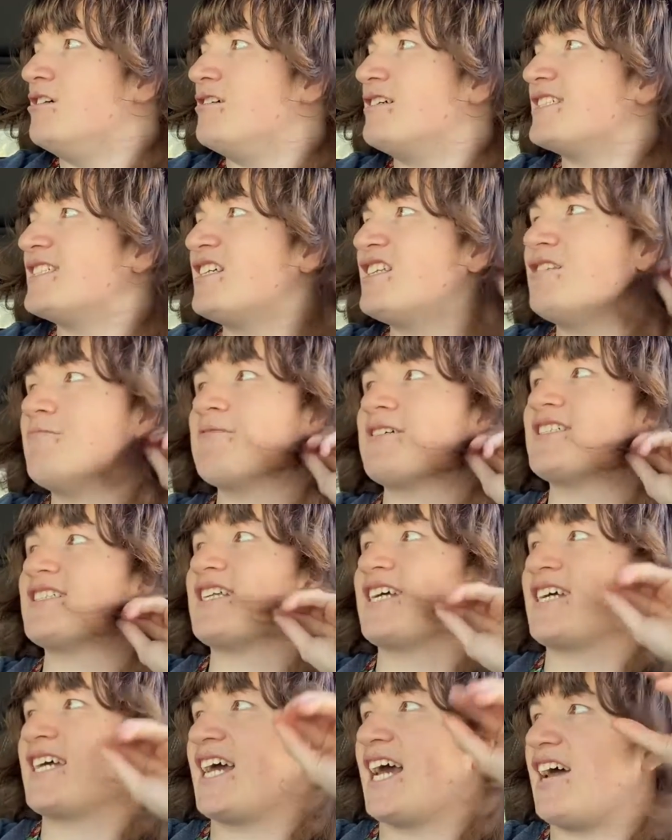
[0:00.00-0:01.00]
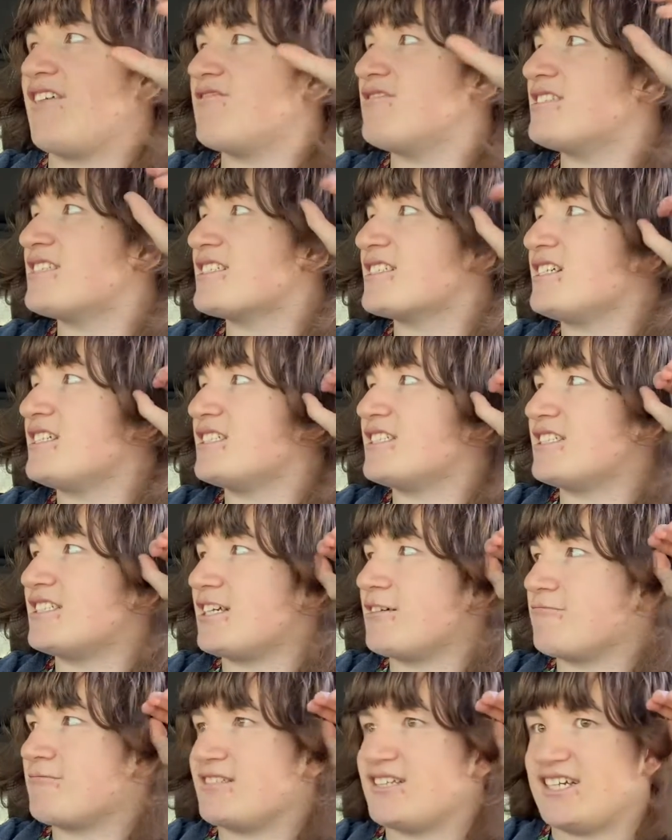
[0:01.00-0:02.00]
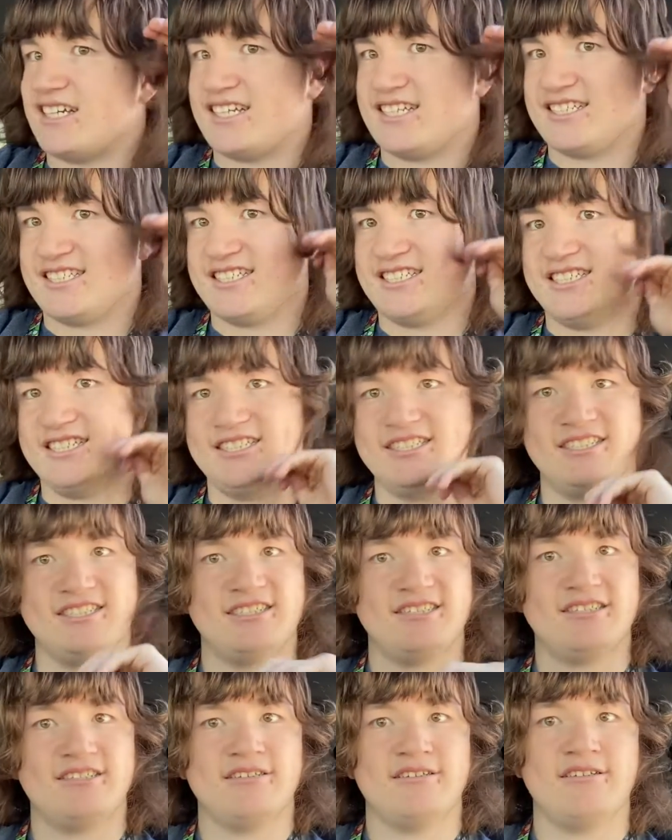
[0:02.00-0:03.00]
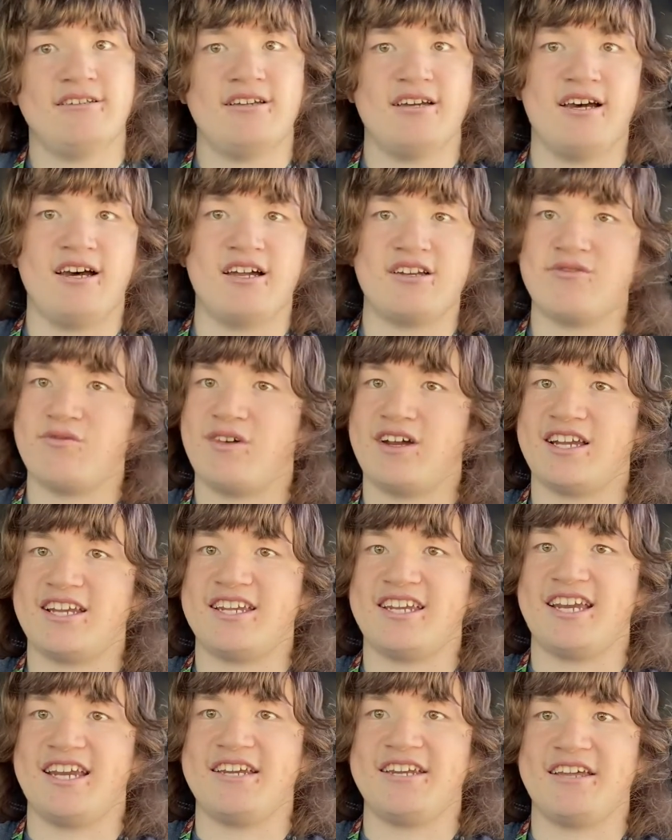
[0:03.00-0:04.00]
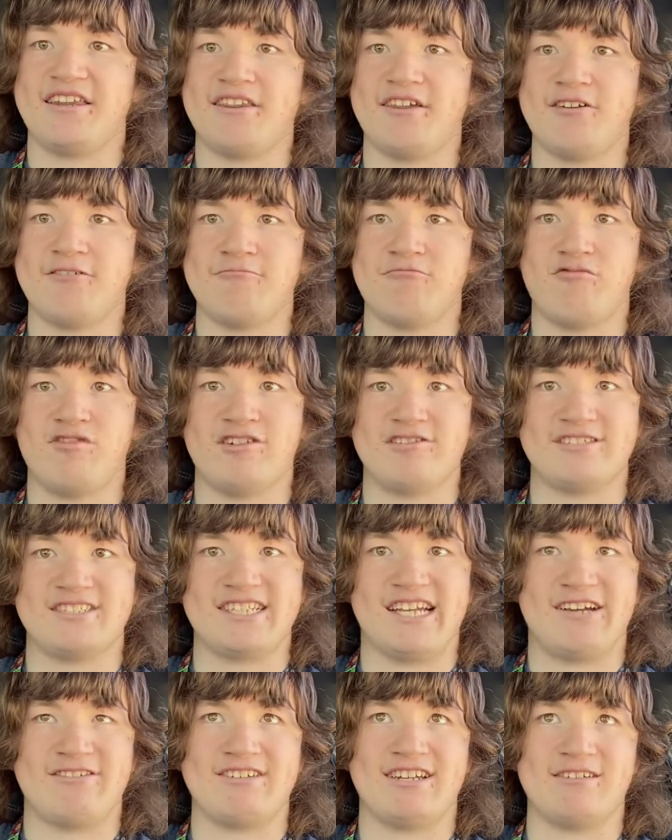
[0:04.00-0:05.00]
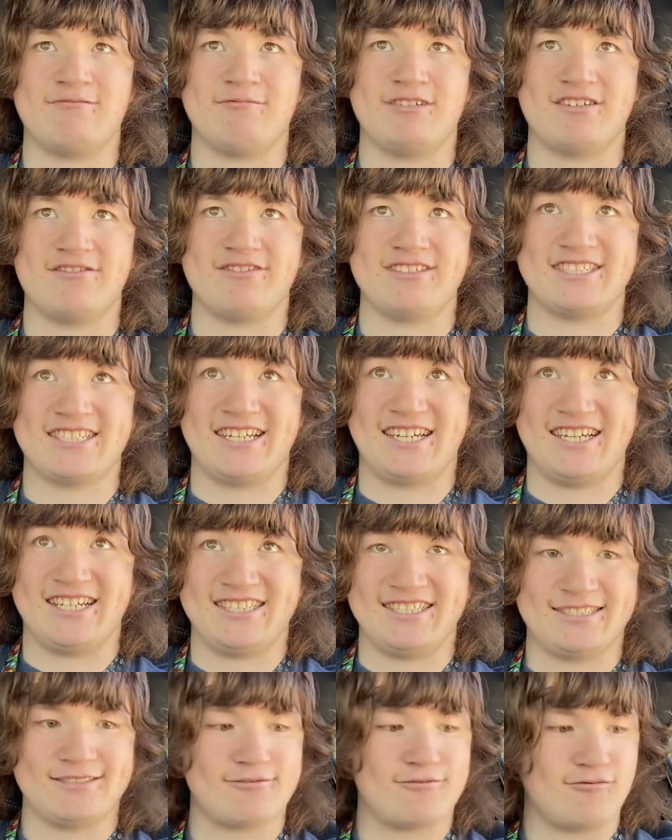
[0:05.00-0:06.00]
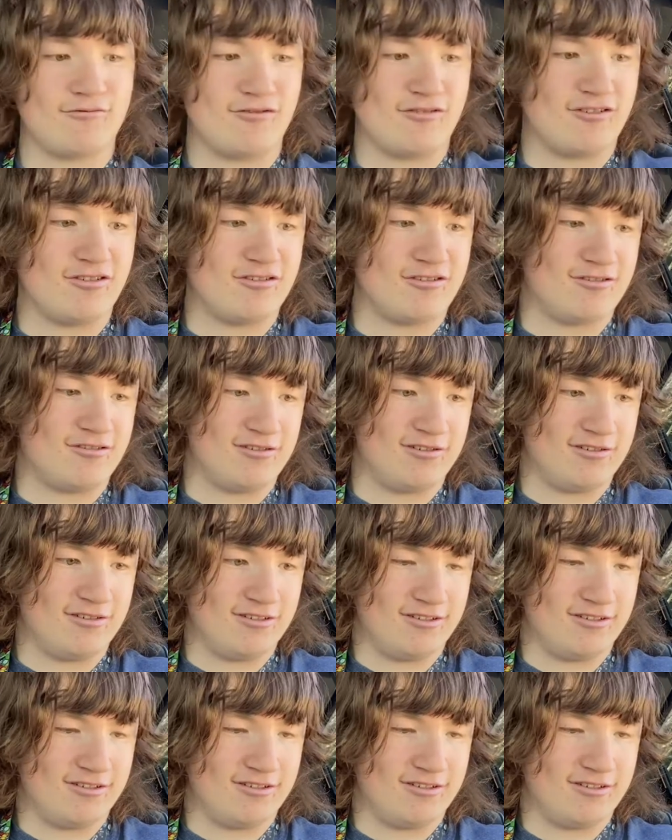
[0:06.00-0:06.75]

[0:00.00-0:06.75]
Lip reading: but it's only because I haven't done an update on when an alarm will sound at Monrovia High School.